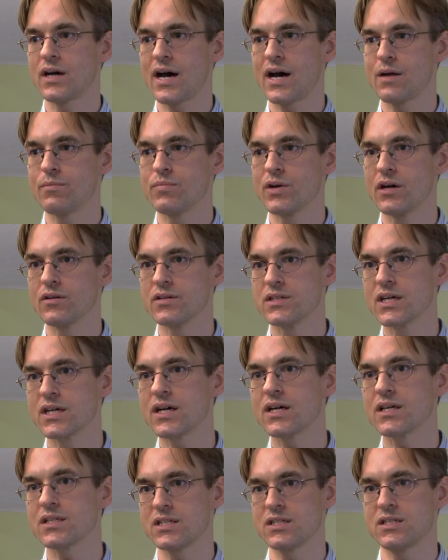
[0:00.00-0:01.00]
Highbrow
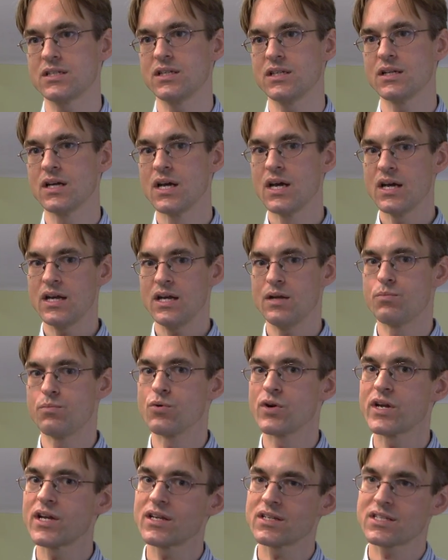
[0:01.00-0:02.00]
does is it, it
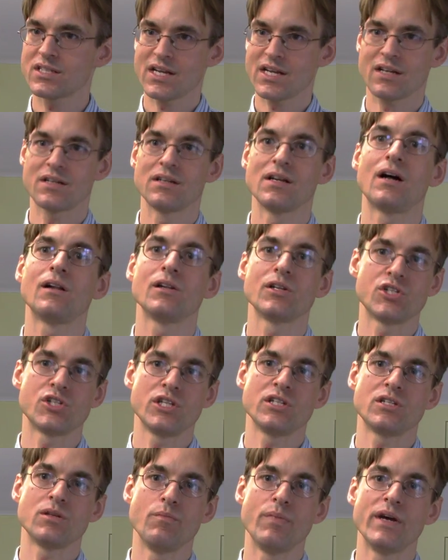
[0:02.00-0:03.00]
brings
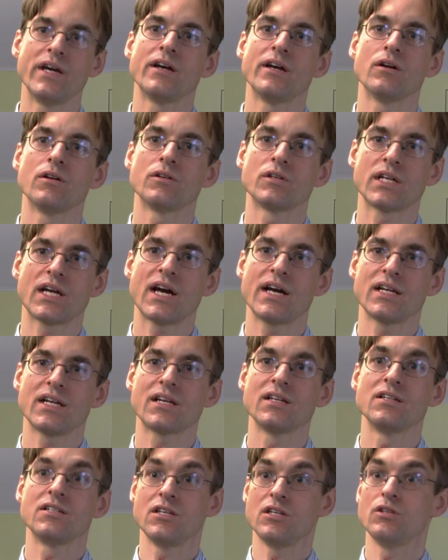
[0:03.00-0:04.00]
technology to bear to kind of
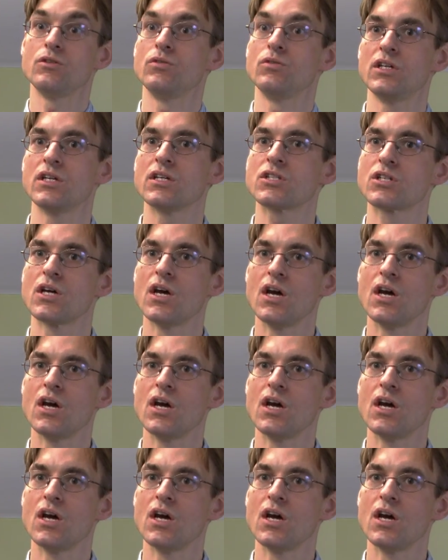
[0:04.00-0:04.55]
continue this,